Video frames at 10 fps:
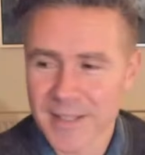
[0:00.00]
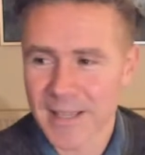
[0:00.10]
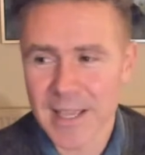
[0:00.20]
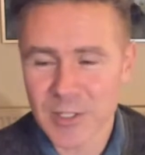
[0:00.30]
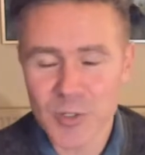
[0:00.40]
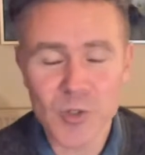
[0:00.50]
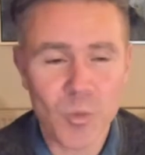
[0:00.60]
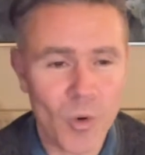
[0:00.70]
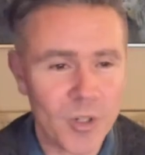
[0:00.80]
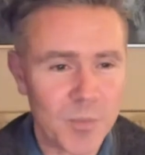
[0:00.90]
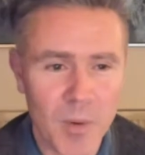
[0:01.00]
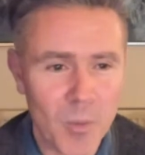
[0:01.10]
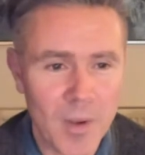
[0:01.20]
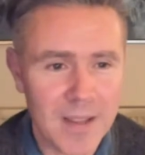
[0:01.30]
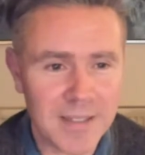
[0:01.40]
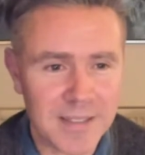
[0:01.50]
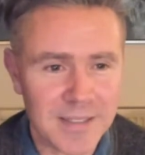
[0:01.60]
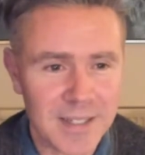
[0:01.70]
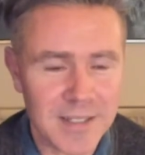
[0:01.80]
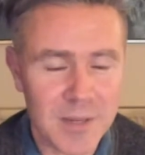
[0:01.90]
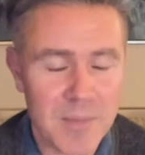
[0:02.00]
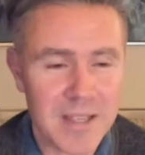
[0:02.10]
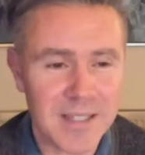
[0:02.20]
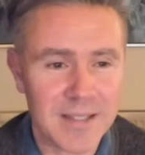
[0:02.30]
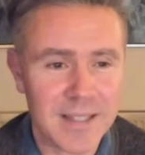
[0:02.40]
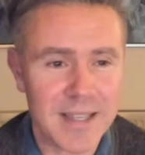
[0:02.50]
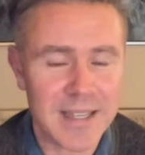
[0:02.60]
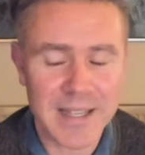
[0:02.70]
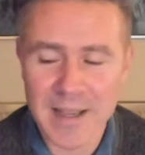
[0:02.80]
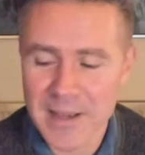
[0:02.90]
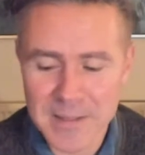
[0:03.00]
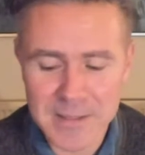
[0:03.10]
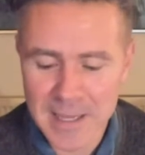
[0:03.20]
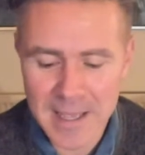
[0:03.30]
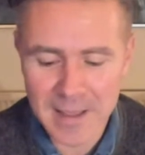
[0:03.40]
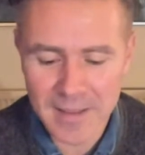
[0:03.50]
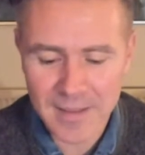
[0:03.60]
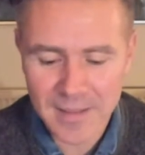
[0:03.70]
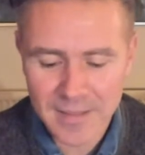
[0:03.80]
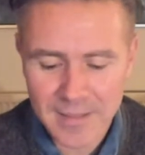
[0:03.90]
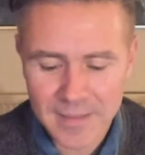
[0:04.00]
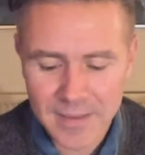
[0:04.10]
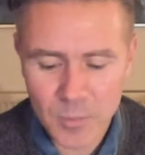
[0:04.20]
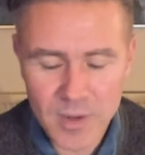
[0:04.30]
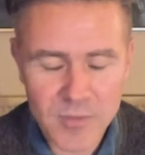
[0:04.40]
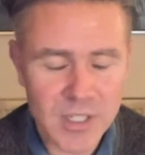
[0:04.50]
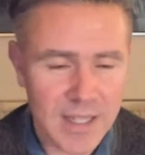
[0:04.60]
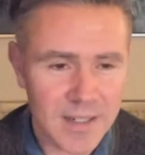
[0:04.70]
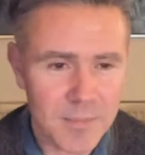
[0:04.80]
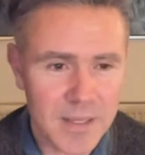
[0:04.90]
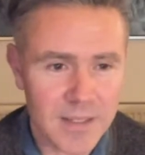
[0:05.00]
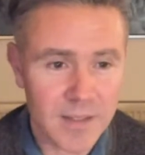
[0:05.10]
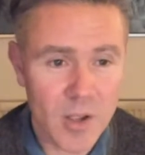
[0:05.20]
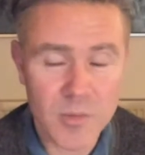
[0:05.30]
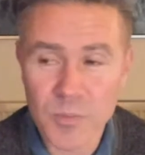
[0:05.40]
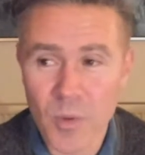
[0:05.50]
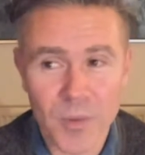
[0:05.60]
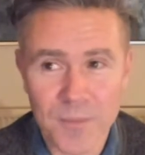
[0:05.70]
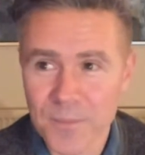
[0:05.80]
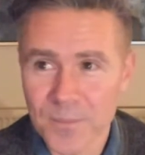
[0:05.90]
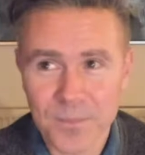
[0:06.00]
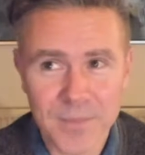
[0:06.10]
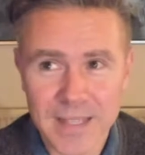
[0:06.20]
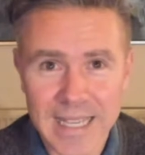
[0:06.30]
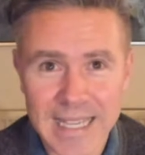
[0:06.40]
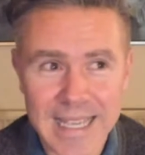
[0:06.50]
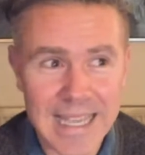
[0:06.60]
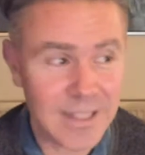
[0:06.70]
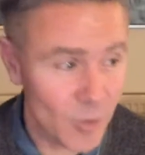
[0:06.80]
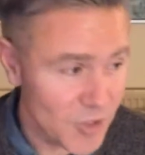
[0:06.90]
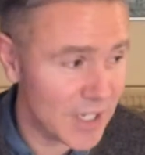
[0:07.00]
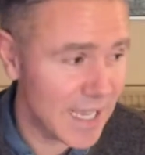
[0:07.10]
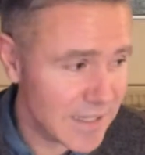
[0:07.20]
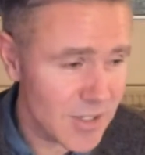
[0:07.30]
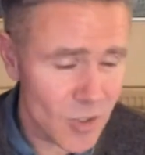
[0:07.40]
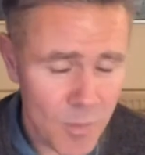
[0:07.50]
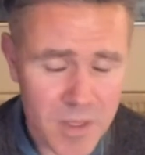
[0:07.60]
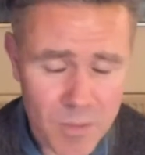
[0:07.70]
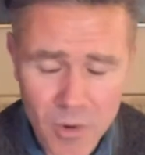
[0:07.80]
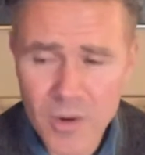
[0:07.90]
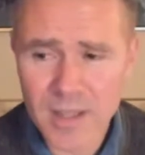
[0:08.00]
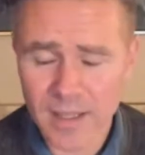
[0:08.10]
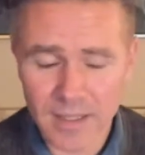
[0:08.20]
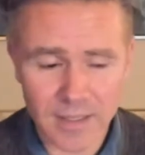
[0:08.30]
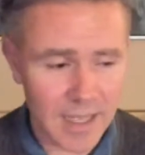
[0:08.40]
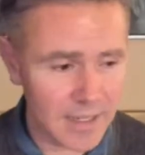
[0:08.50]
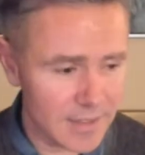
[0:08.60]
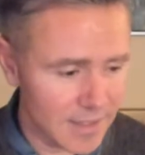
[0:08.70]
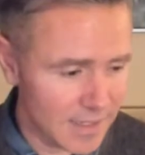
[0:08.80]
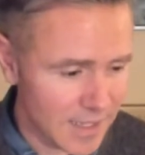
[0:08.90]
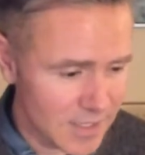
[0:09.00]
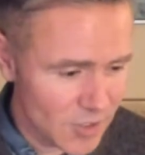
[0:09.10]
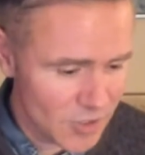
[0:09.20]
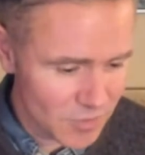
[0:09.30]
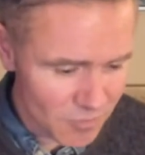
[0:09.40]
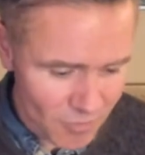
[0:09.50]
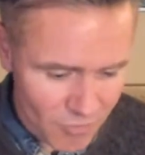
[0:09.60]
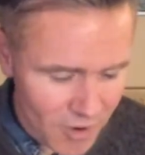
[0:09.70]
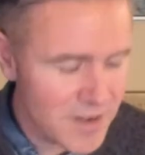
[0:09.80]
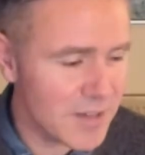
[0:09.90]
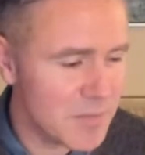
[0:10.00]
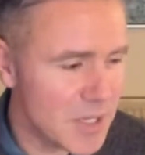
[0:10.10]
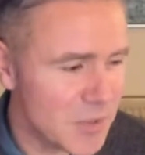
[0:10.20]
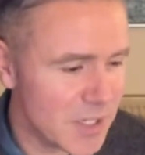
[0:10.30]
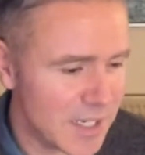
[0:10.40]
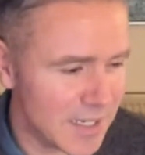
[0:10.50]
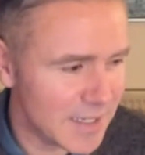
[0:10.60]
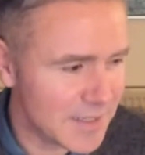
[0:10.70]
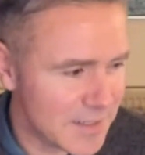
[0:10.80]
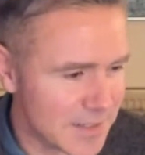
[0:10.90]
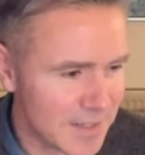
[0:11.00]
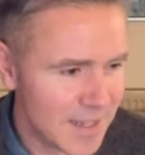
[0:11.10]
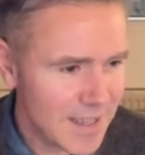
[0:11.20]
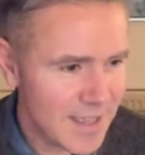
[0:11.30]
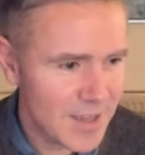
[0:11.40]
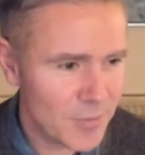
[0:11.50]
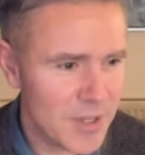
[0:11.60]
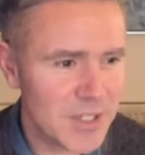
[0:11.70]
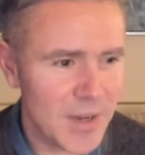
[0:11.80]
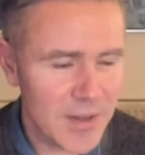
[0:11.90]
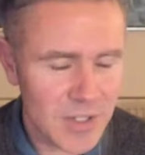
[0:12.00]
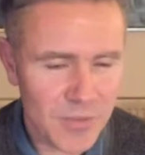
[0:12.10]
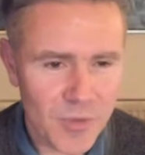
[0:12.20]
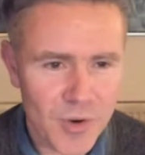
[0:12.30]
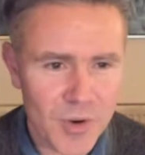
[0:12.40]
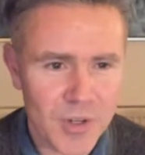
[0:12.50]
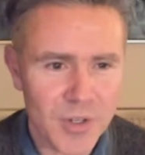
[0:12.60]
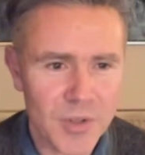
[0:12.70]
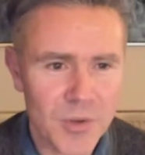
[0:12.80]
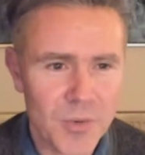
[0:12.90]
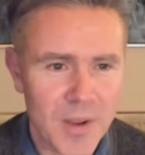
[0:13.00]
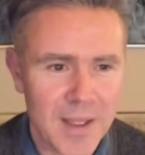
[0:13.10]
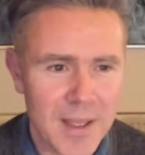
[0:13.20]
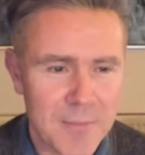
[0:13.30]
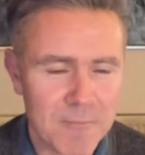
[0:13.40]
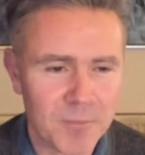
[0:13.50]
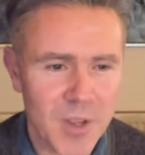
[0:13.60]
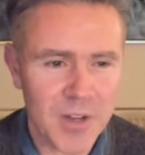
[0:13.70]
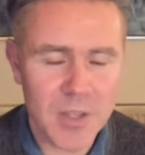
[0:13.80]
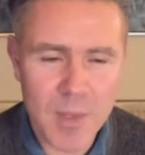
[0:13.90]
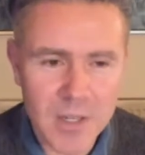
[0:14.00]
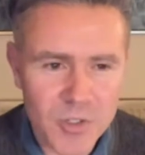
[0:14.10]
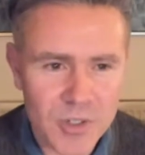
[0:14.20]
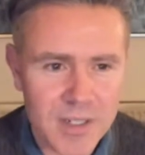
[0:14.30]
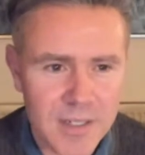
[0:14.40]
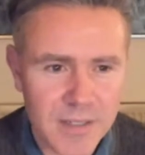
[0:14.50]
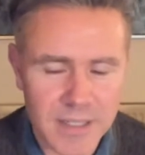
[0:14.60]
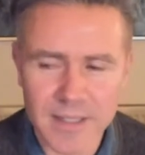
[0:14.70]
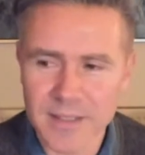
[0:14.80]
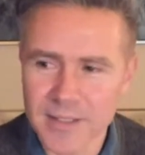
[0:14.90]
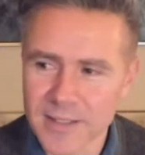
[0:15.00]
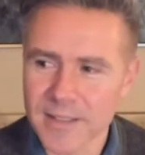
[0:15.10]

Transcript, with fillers: it just works both ways. It's an amazing thing, and uh, we've said it a million times, but it does. It gets us up in the morning, and it, and it, it gets us writing music and researching for new um, documentaries and